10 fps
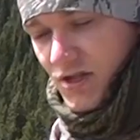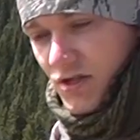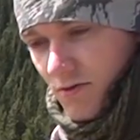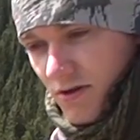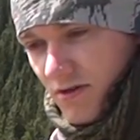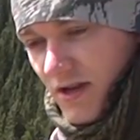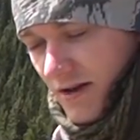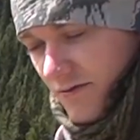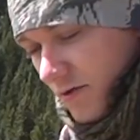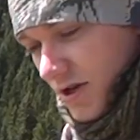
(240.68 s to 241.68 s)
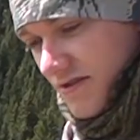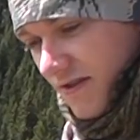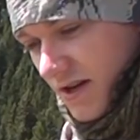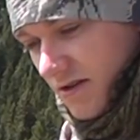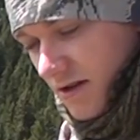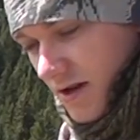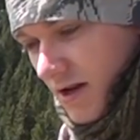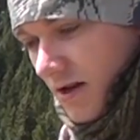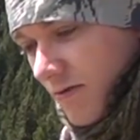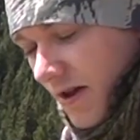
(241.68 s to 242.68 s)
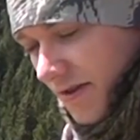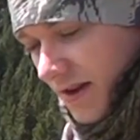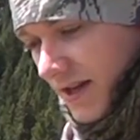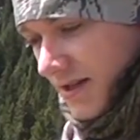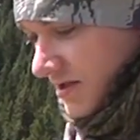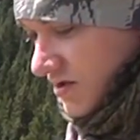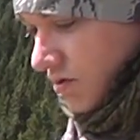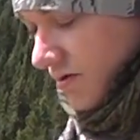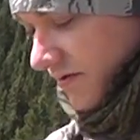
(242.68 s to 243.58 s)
shooter kind of rangefinder, well, the Leica is sort